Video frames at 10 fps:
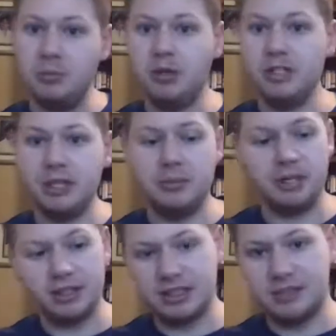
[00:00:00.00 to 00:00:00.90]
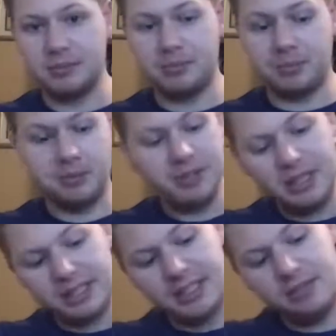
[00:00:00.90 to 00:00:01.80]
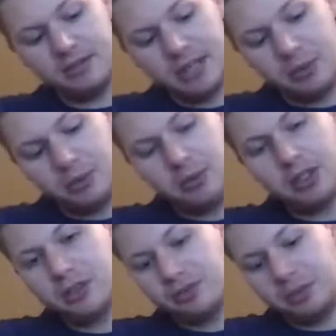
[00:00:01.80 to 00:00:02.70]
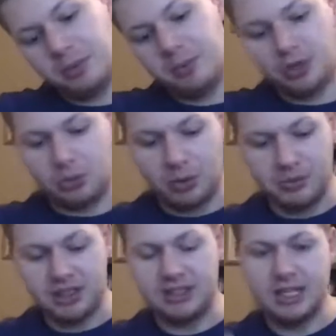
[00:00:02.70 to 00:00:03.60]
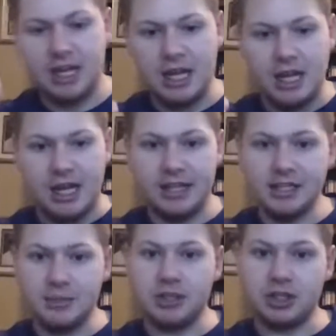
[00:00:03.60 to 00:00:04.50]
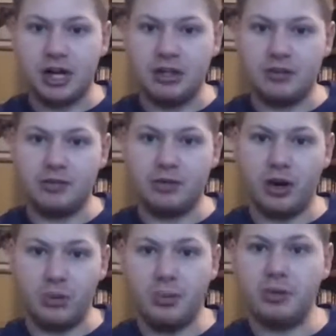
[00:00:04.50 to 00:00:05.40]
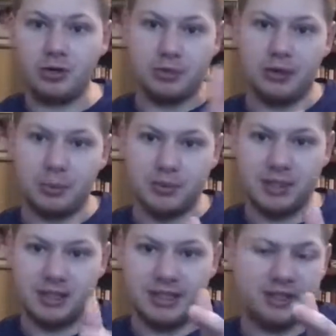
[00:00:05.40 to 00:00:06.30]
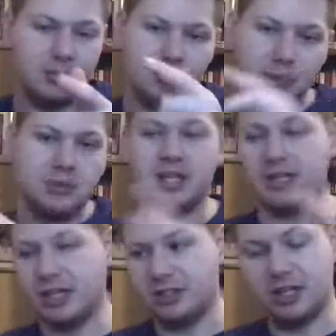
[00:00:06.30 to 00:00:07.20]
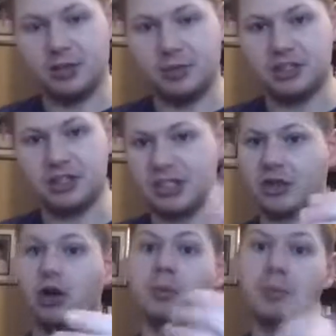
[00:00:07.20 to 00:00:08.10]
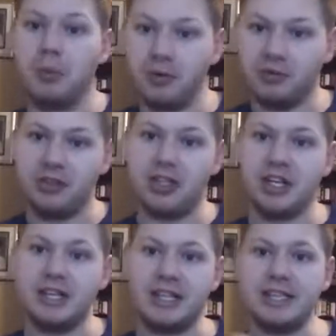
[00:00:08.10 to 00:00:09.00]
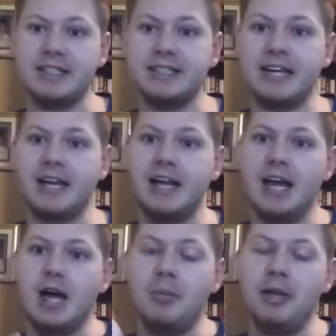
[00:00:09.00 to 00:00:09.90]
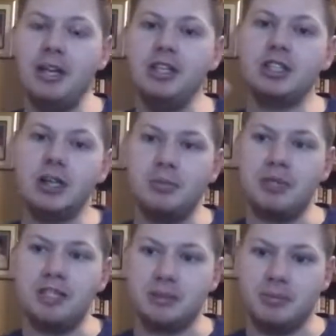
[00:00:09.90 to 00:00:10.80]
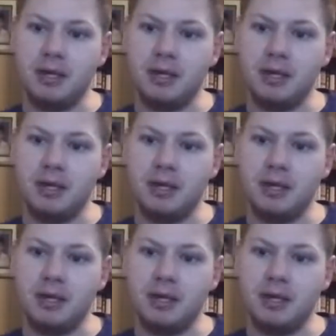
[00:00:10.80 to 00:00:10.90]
build email lists. But really, at the end of the day, we want to convert people to our websites. And that's the metric I look for. Are people going to my websites? And then the website, there's other metrics, like are people converting at the end of the day? But each company is